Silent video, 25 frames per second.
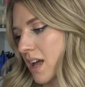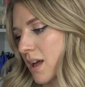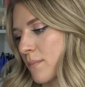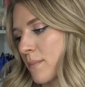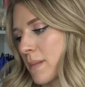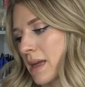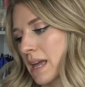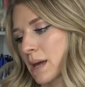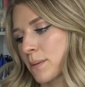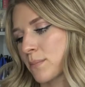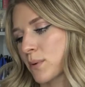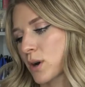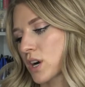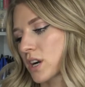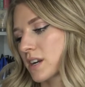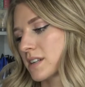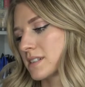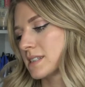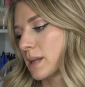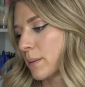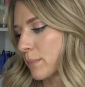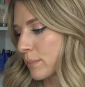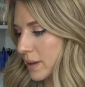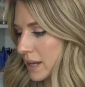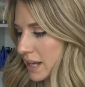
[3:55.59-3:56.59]
makeup
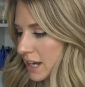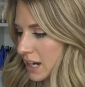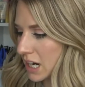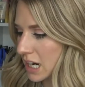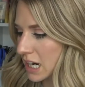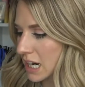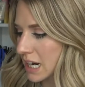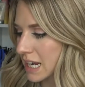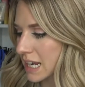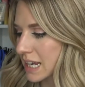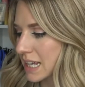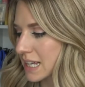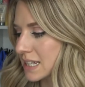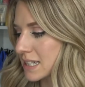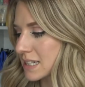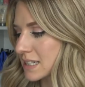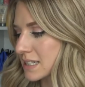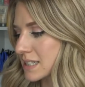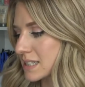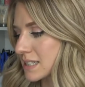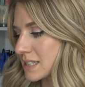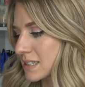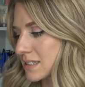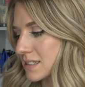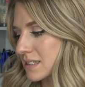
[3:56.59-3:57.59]
artist
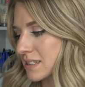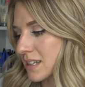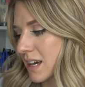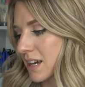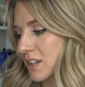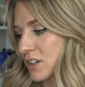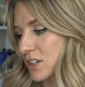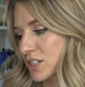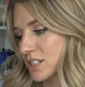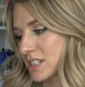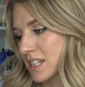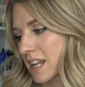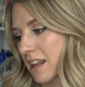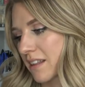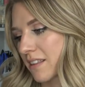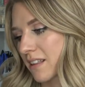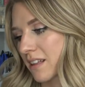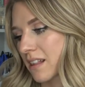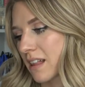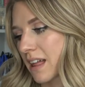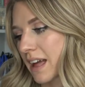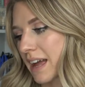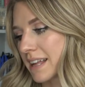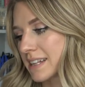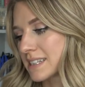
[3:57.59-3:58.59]
appearance, understanding
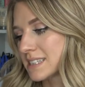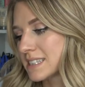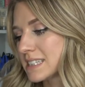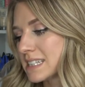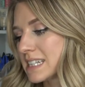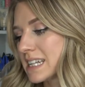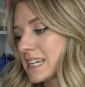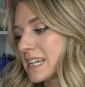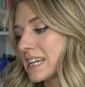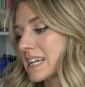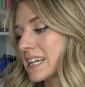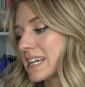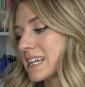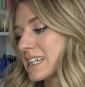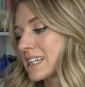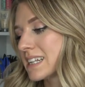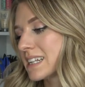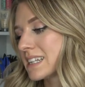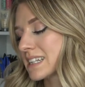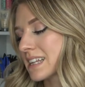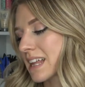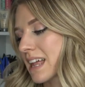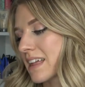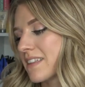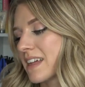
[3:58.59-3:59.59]
the client's
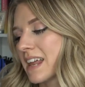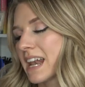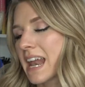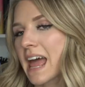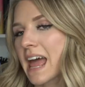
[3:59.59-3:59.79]
need, and then